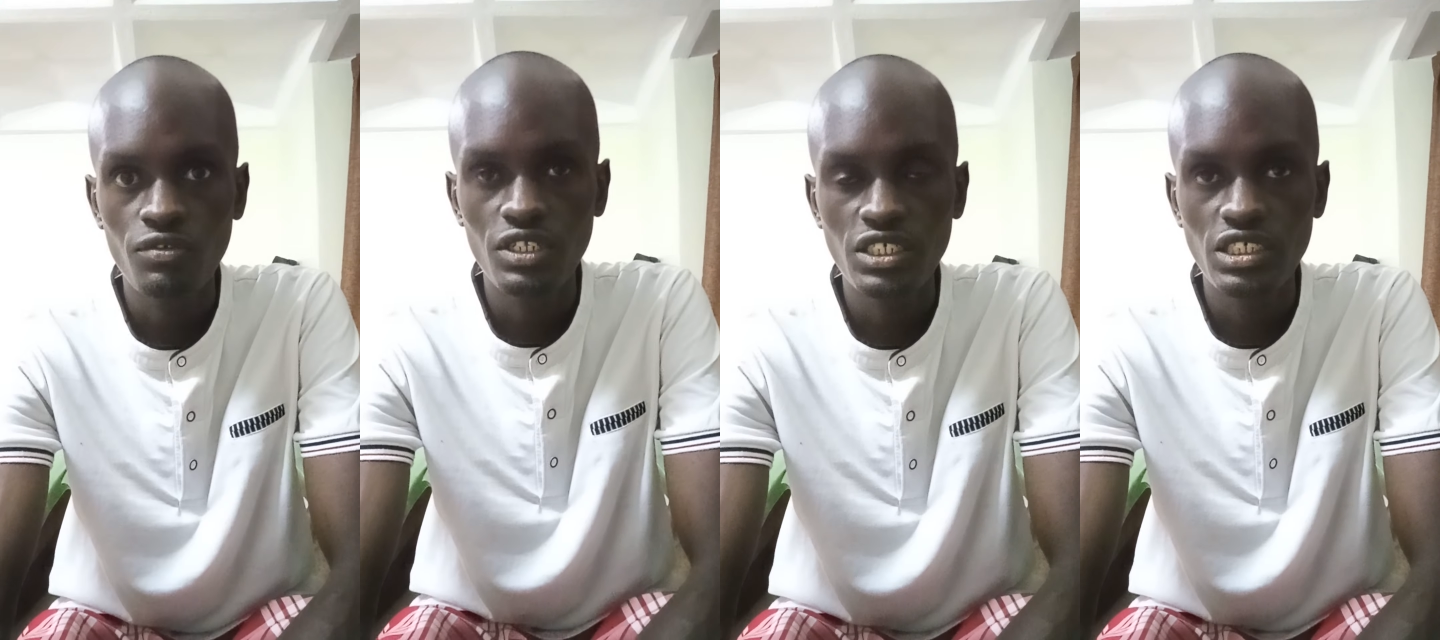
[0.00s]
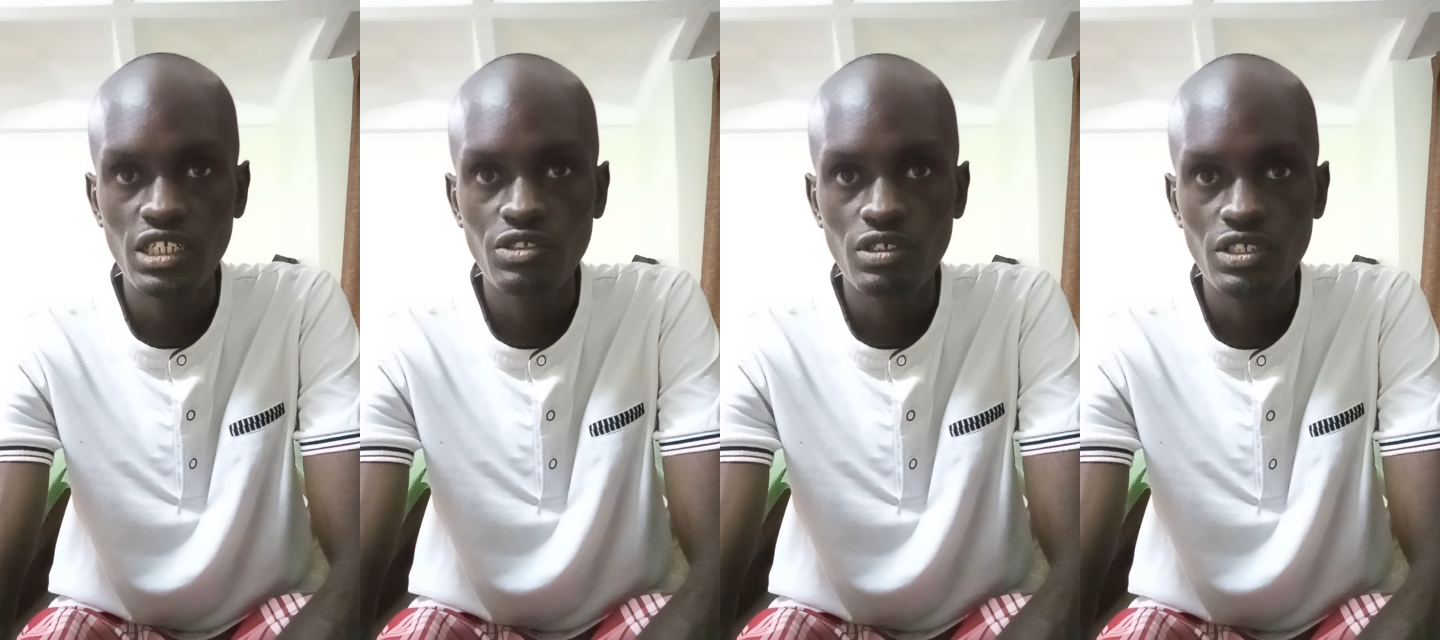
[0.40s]
the
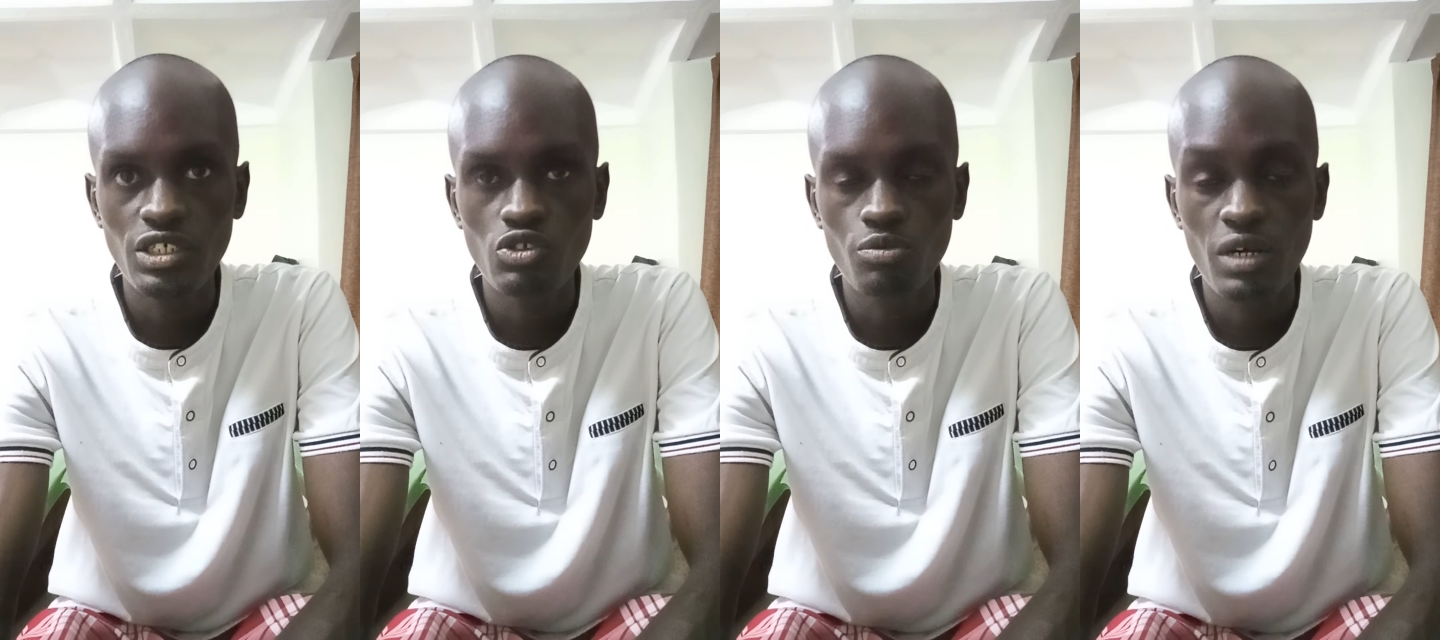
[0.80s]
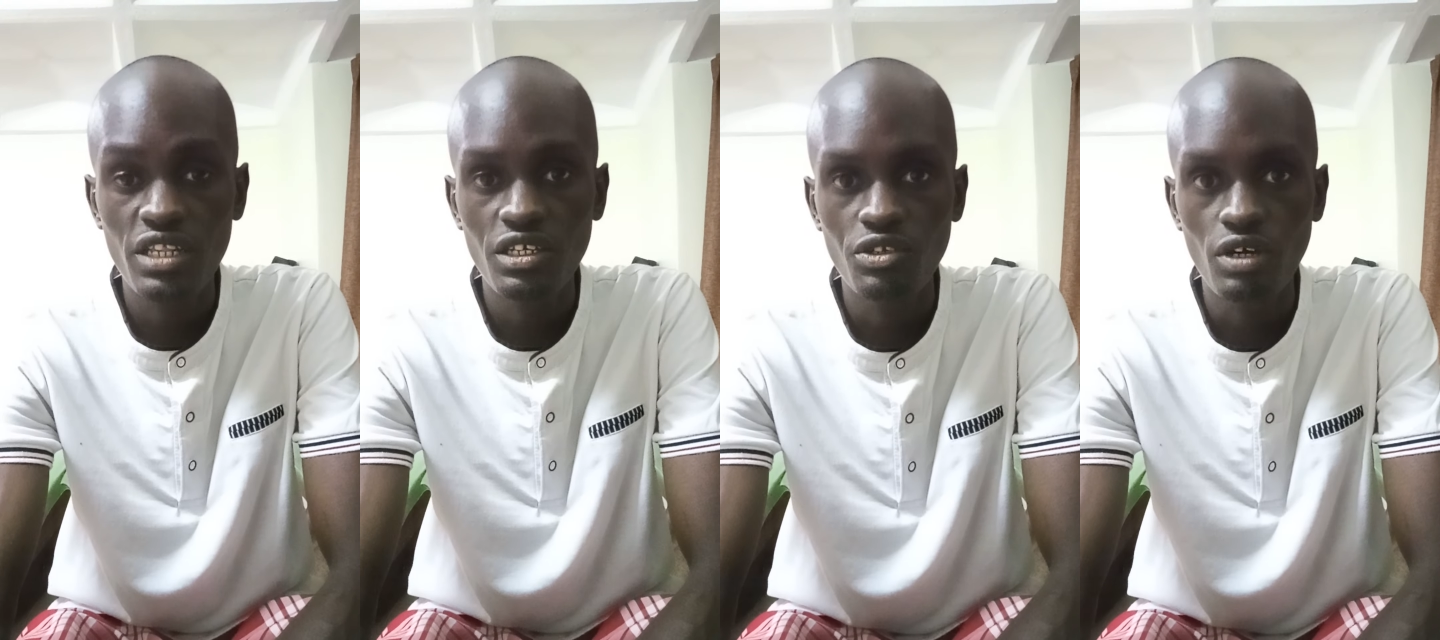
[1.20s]
child you're trying to
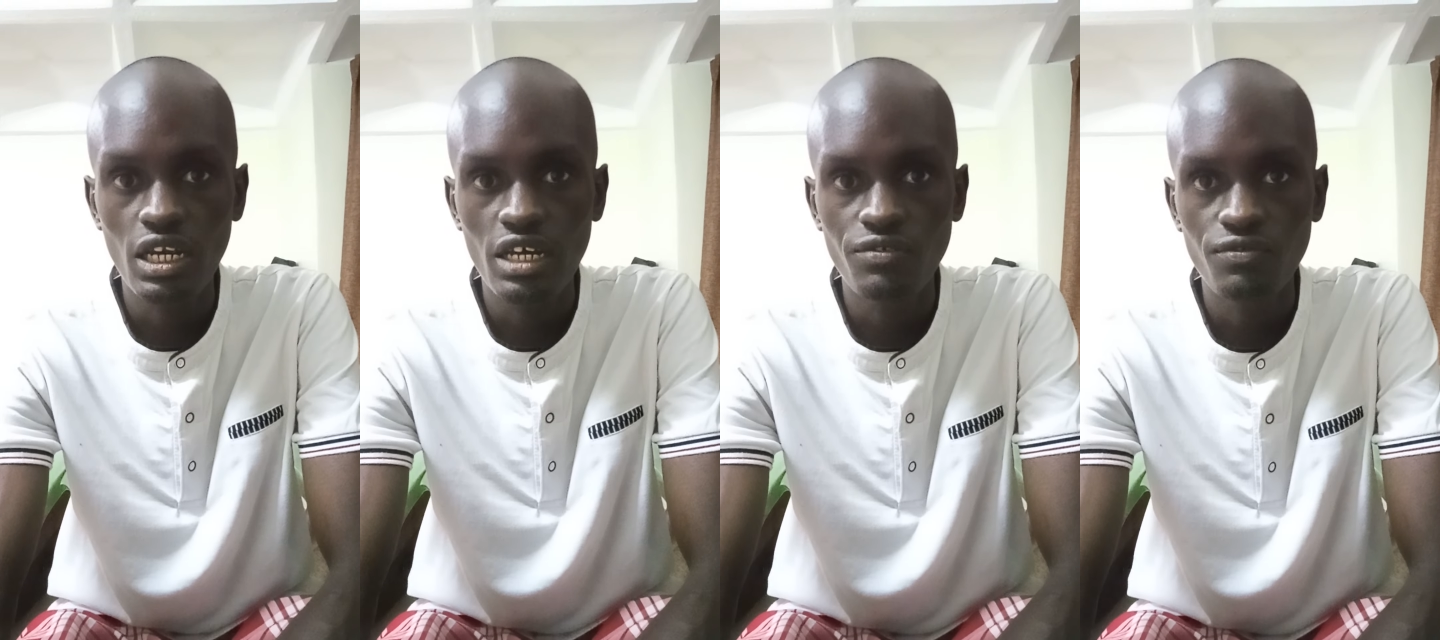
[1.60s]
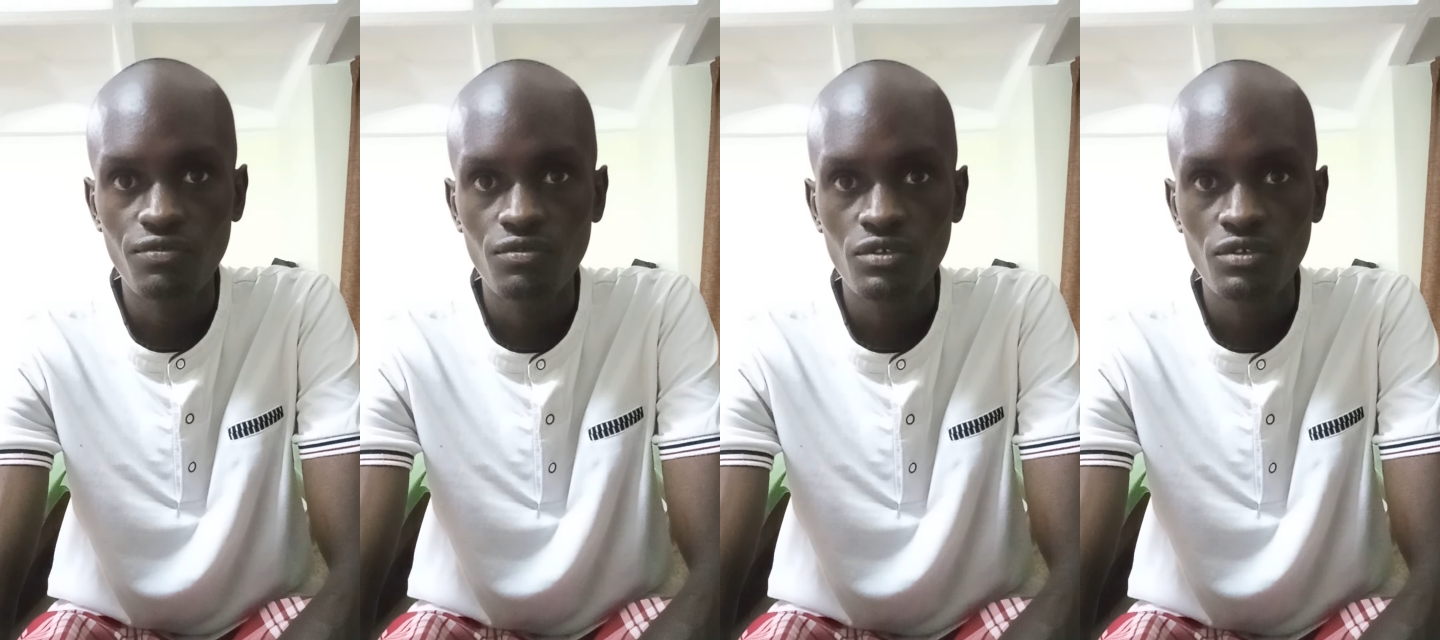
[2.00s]
birth in your life.